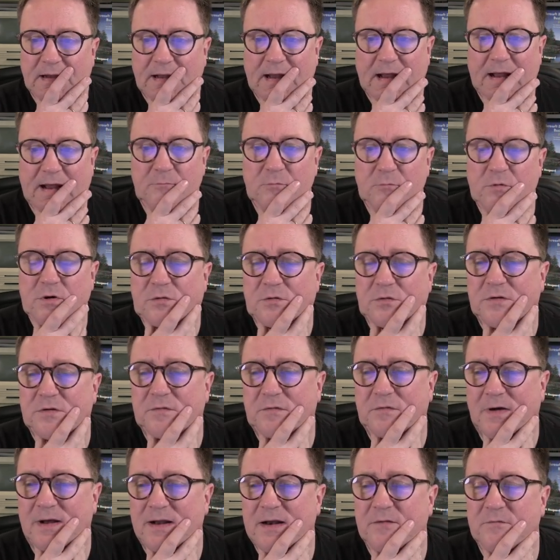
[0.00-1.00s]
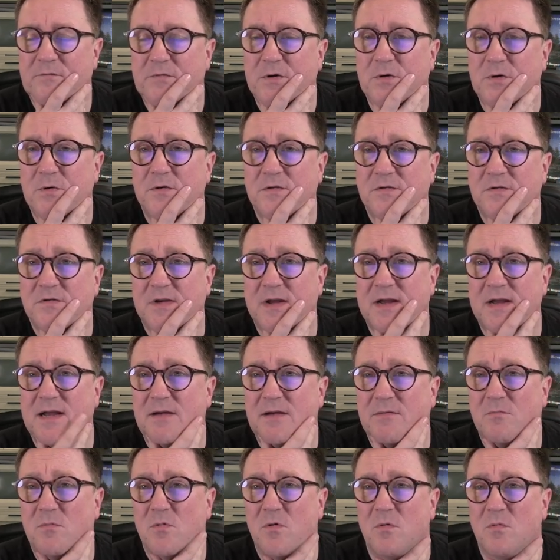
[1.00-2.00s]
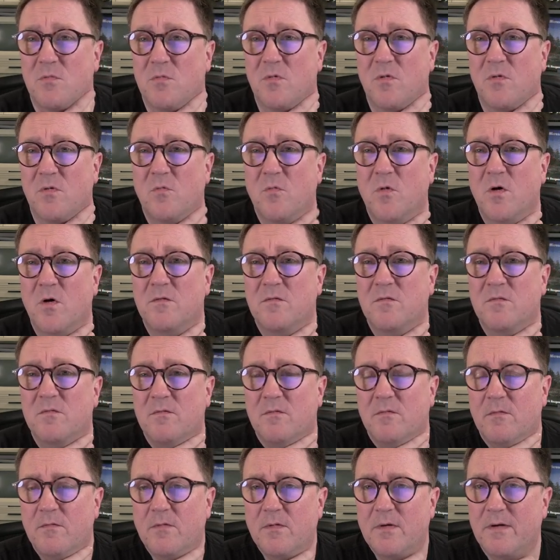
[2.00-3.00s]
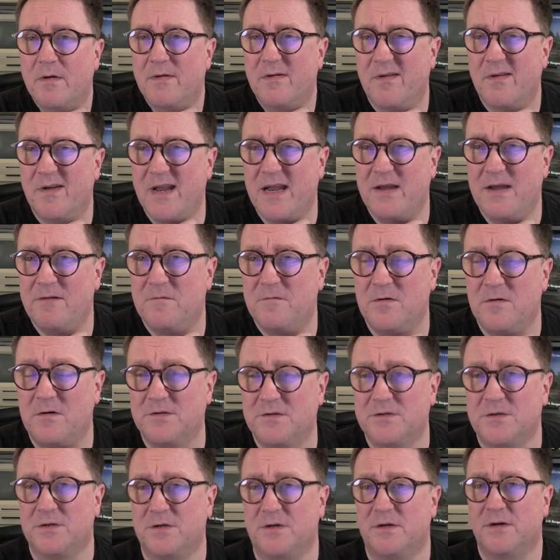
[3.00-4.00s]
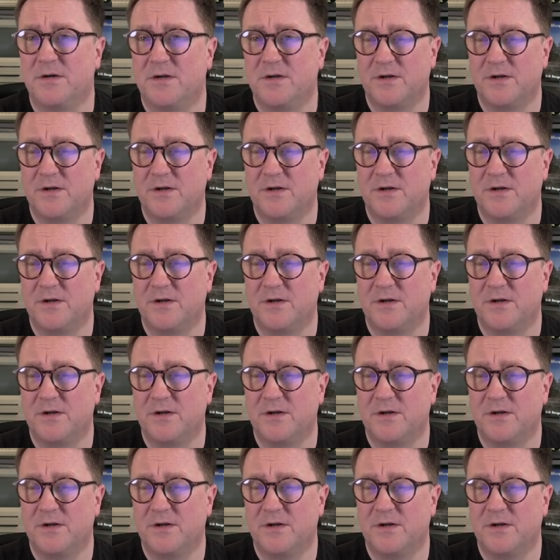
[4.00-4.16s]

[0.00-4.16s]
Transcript: And we could define a view and say what a filter.